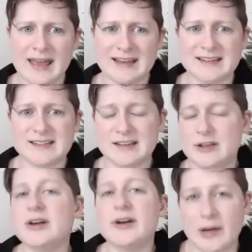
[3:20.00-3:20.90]
And
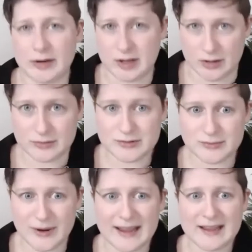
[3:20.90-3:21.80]
you know how it
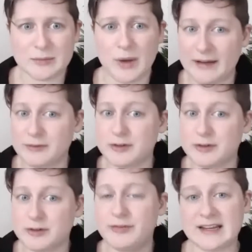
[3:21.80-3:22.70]
goes, right? After
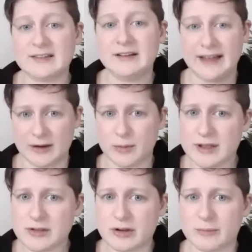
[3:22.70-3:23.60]
finding the
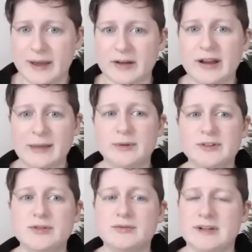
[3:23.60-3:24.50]
language, you're better able
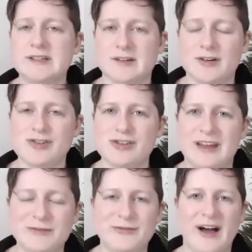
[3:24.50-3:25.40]
to research
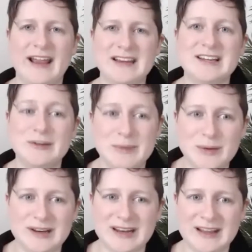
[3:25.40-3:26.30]
and find
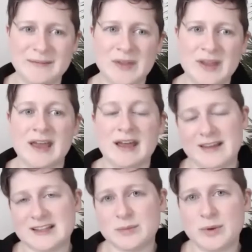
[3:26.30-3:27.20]
community.
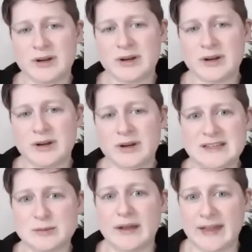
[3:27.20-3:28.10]
And that's one of the
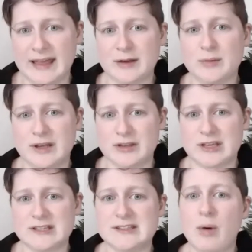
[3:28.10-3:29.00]
reasons why
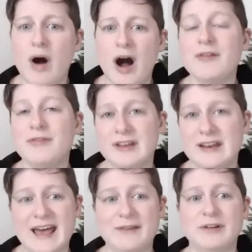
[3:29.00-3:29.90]
language is so
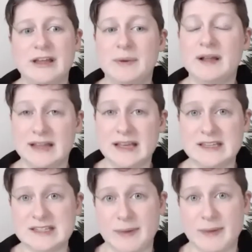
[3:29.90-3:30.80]
often heavily
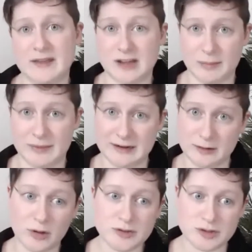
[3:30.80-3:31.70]
policed by the dominant
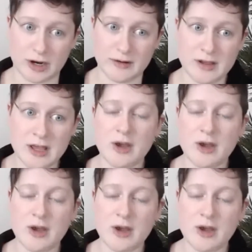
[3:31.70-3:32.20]
culture.